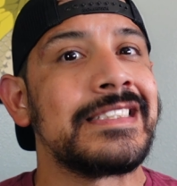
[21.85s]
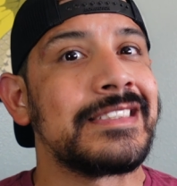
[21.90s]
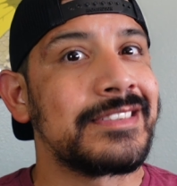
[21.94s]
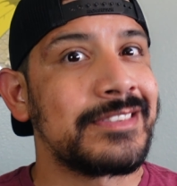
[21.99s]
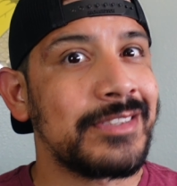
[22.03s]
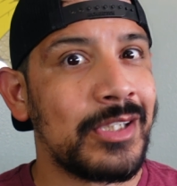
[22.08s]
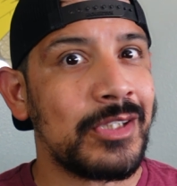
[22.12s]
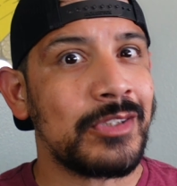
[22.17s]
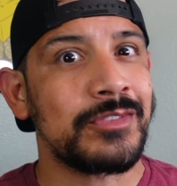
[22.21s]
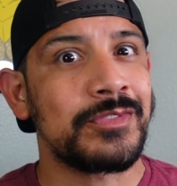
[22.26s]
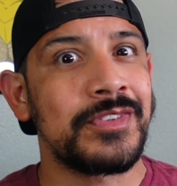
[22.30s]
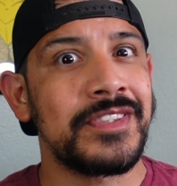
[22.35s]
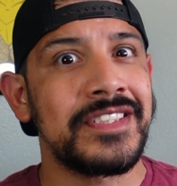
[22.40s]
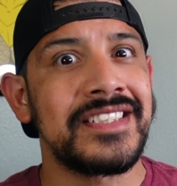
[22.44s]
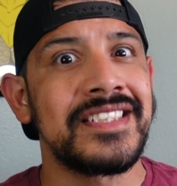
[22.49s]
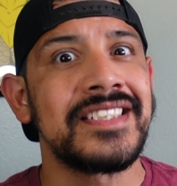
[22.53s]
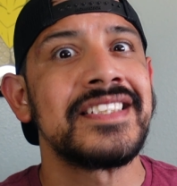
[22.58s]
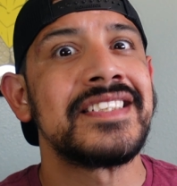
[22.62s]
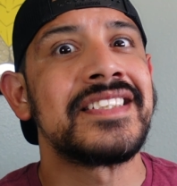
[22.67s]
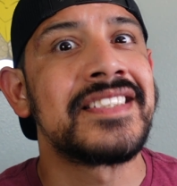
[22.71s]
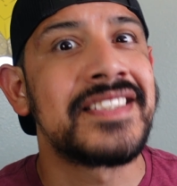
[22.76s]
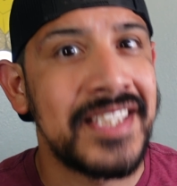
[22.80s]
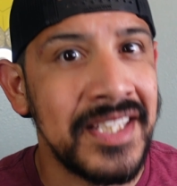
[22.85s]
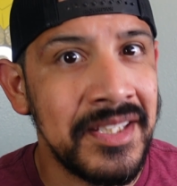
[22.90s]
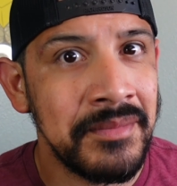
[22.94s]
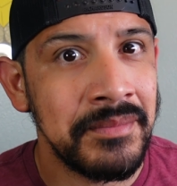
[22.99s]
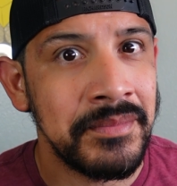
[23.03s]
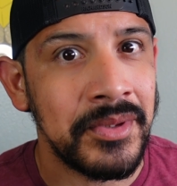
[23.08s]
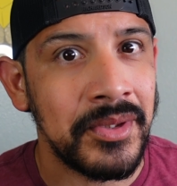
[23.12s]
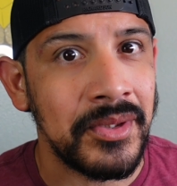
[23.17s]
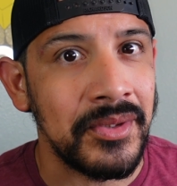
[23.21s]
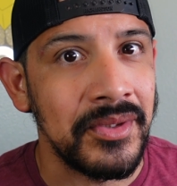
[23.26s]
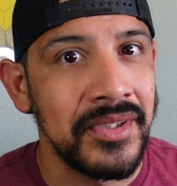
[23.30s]
dolphin
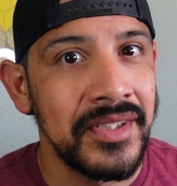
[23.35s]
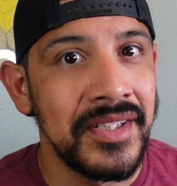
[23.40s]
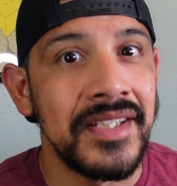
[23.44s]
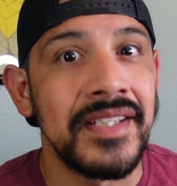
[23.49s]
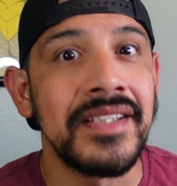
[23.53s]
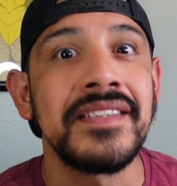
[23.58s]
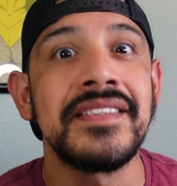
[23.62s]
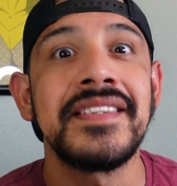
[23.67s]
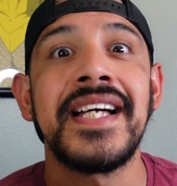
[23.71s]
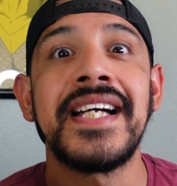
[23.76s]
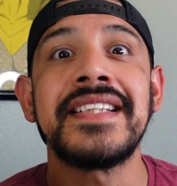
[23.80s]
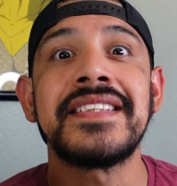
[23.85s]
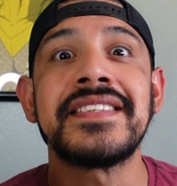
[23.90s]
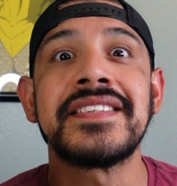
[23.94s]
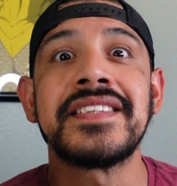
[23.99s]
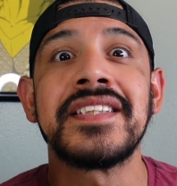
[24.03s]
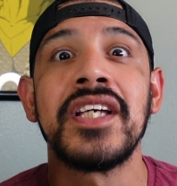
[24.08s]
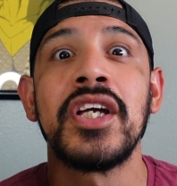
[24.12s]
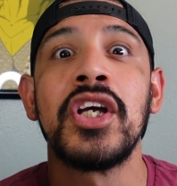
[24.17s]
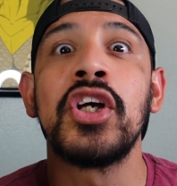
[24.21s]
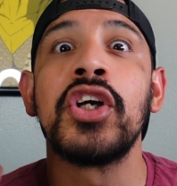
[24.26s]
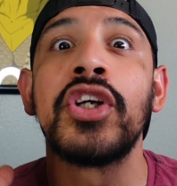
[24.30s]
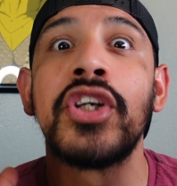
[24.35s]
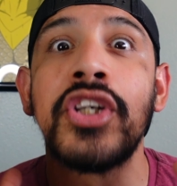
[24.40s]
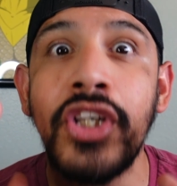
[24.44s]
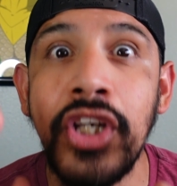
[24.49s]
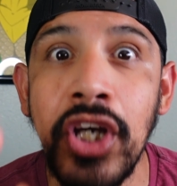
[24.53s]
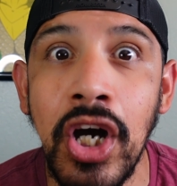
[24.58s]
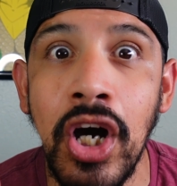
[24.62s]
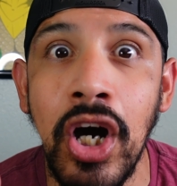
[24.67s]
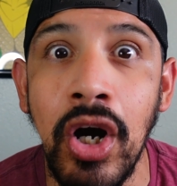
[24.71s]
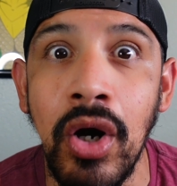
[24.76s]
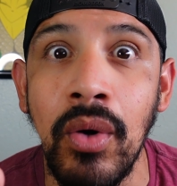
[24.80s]
symbol. Let's
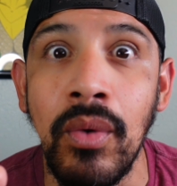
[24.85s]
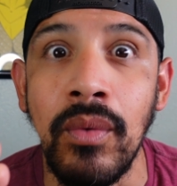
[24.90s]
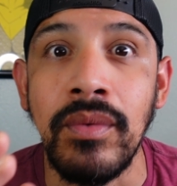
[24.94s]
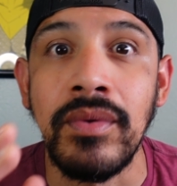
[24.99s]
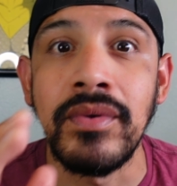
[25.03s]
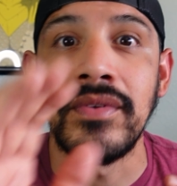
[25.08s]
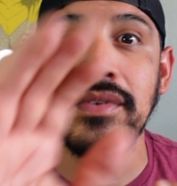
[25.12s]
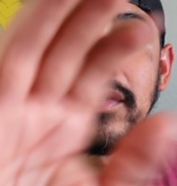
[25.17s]
go.